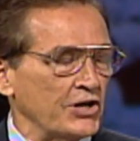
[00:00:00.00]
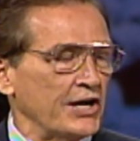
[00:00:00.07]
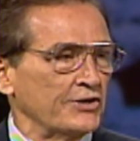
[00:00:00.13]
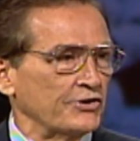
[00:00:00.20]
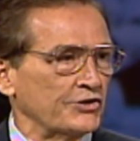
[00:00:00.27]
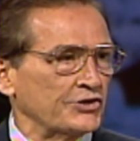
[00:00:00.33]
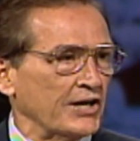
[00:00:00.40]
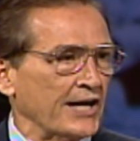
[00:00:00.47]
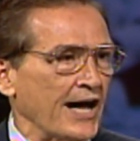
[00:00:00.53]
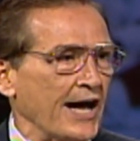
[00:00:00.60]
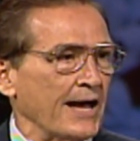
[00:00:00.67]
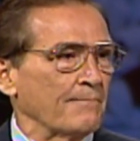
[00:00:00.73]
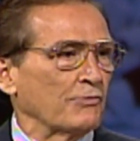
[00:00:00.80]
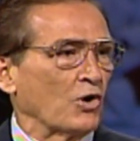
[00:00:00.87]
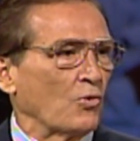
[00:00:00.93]
Jesus said,
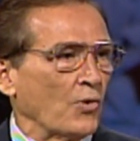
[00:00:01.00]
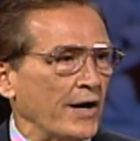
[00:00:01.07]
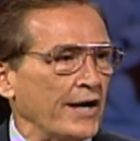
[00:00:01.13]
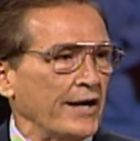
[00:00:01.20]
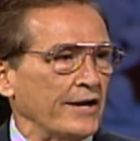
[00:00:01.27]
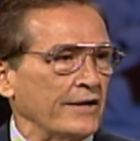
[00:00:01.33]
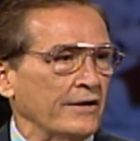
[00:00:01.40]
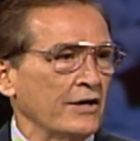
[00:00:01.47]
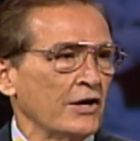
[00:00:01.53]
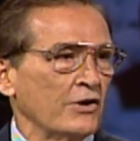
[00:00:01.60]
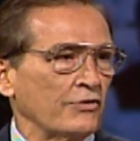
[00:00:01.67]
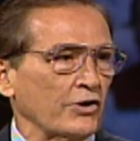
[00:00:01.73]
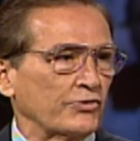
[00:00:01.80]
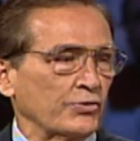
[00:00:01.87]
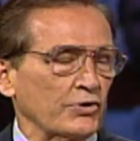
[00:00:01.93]
"I am the way,
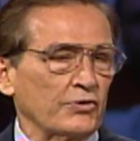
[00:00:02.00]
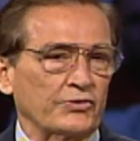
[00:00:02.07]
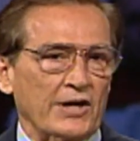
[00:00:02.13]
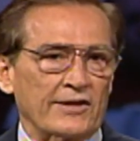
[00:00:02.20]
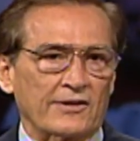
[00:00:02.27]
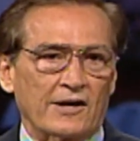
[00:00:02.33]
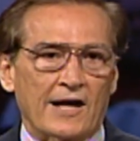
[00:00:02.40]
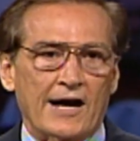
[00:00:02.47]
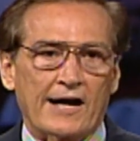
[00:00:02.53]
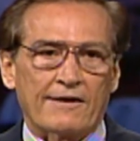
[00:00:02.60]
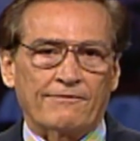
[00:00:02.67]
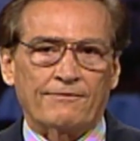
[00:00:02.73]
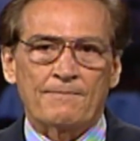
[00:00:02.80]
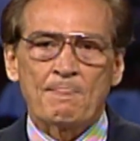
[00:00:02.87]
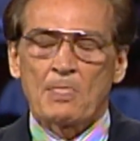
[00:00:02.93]
the truth, and the
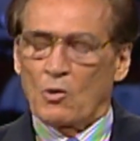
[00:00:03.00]
life."